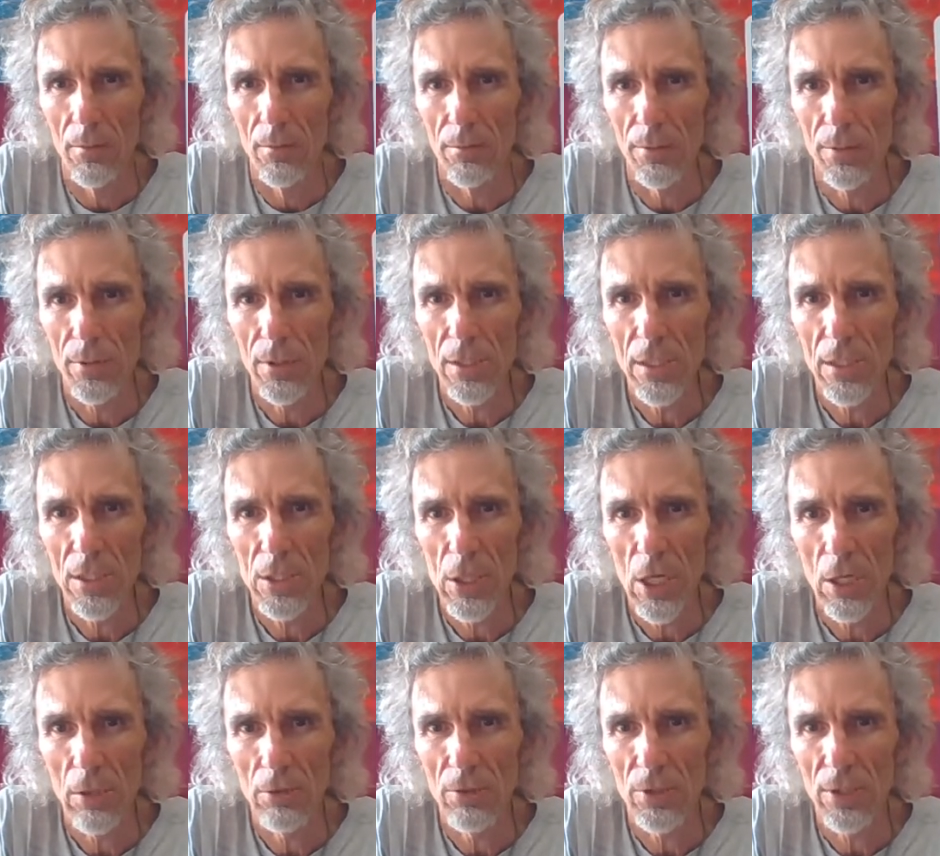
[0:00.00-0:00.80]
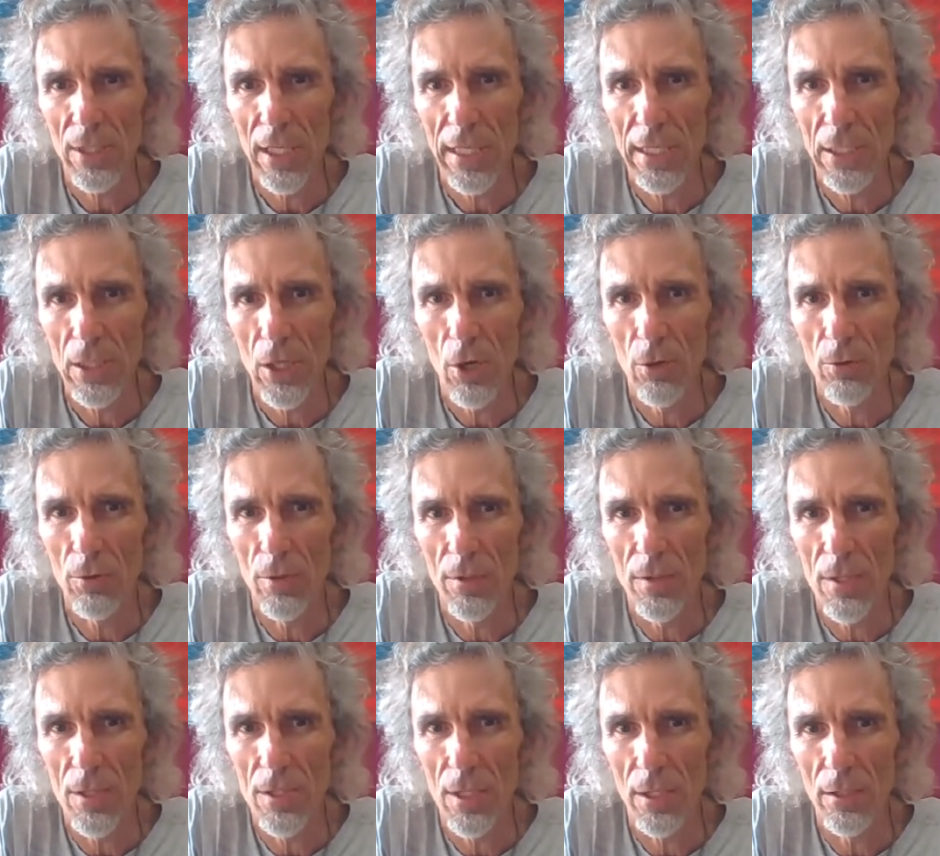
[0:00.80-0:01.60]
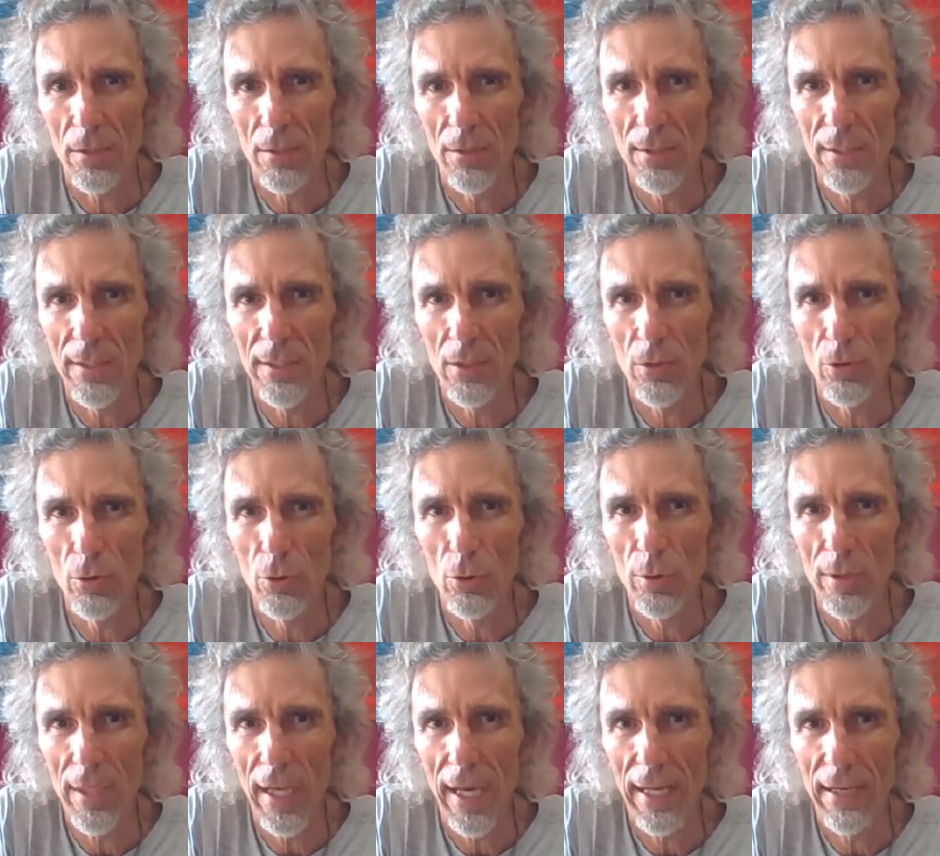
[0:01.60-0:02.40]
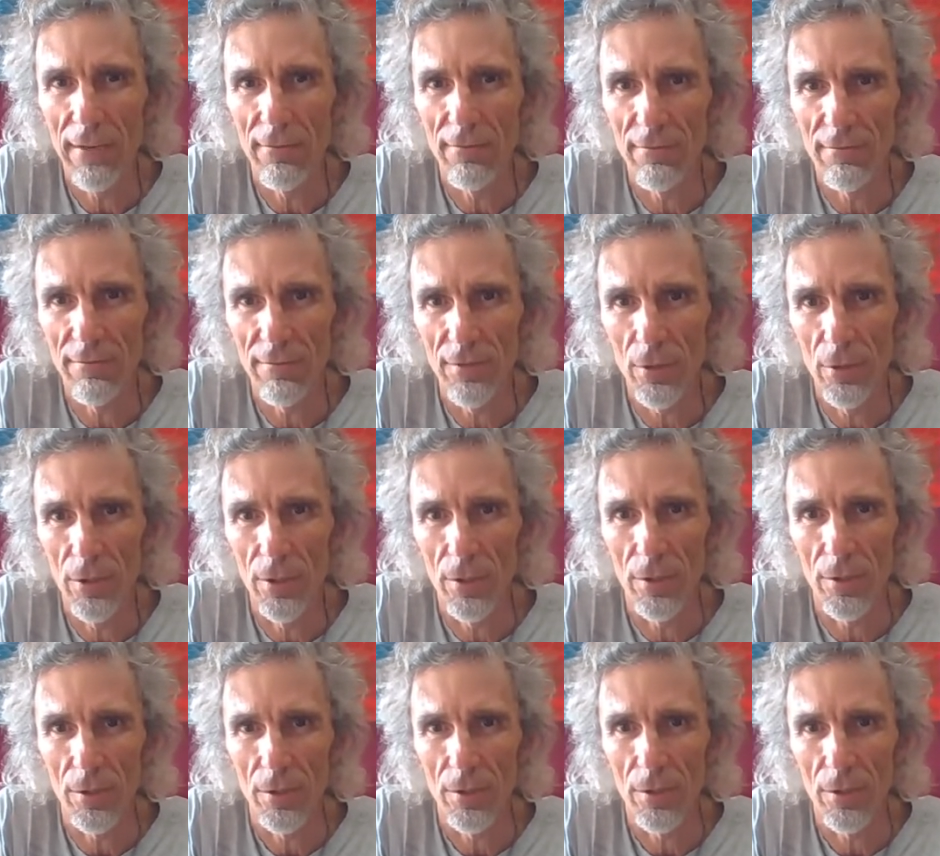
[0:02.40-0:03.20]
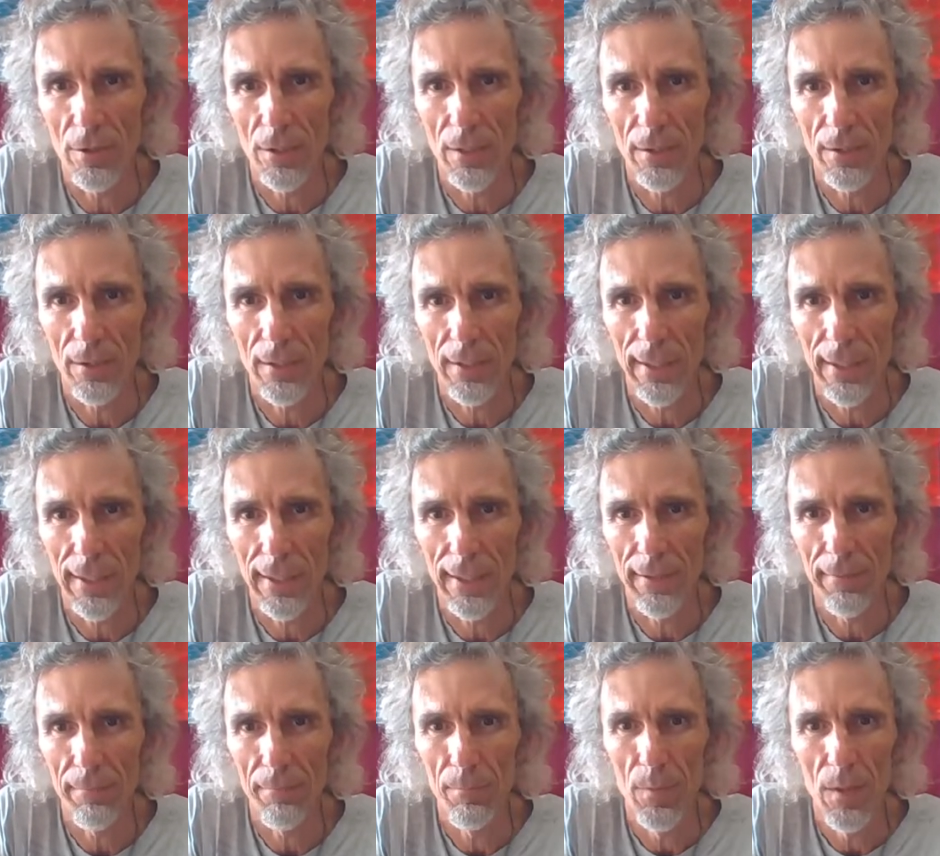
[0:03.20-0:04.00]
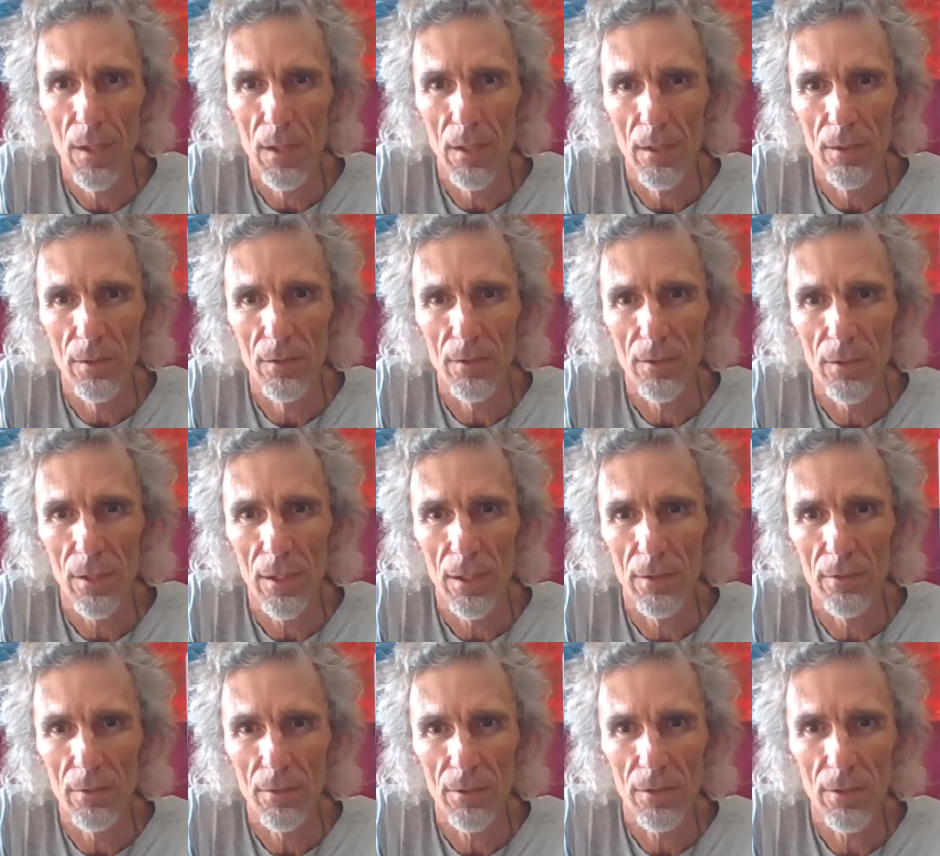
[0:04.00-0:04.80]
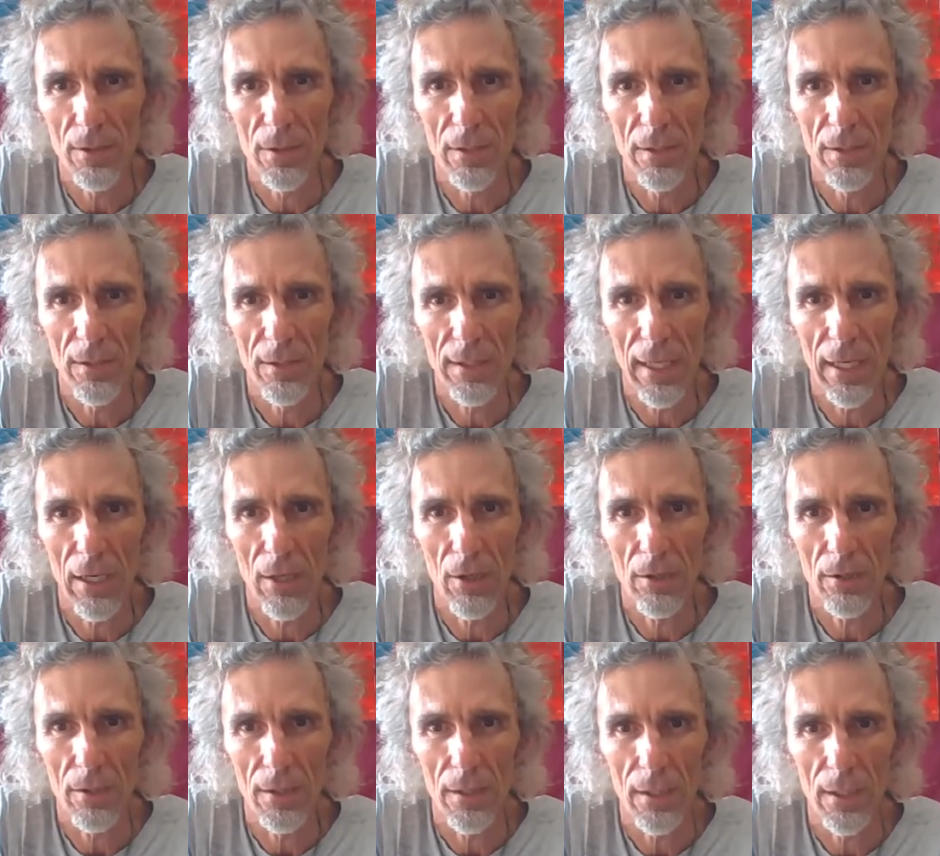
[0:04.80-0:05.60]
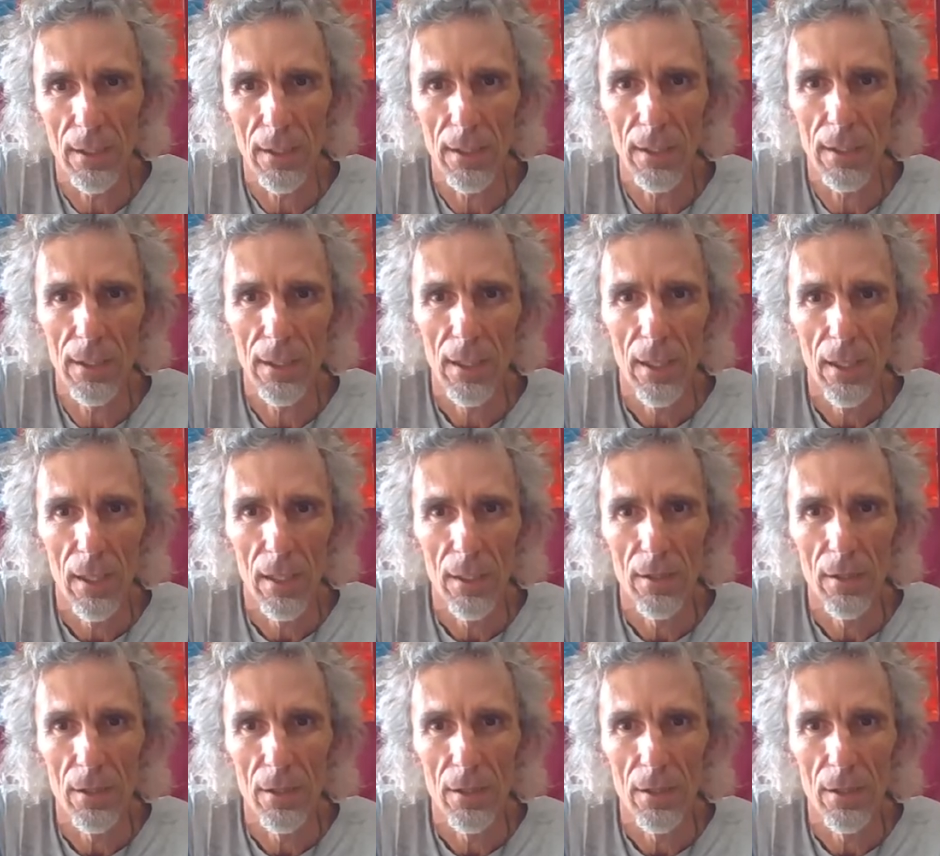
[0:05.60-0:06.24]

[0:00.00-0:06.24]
Please don't say no to this. At least look at it first. Okay, so you'll see this character here.